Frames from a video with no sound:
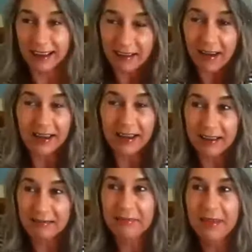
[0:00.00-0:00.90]
I
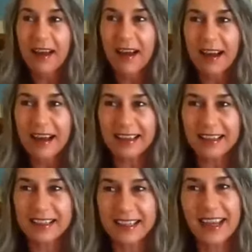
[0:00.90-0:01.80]

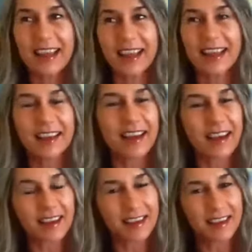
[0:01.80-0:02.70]
can see that
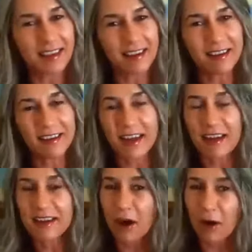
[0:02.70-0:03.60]

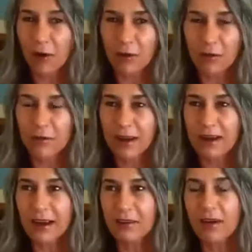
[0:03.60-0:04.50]
they're at home,
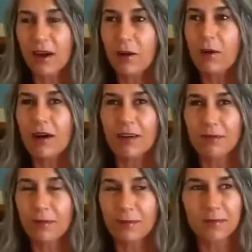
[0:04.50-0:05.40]
and now, oh,
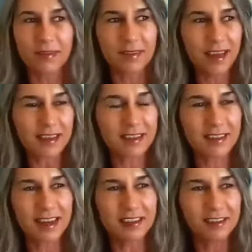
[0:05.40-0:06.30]
from
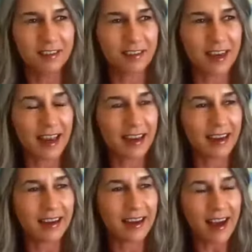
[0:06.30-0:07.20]
yesterday to
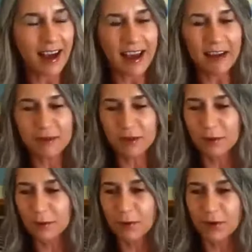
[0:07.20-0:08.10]
today, I have
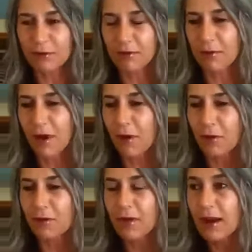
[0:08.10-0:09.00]
to work from
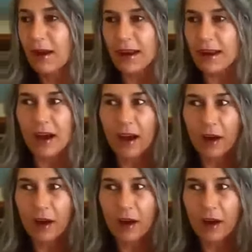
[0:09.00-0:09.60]
home. and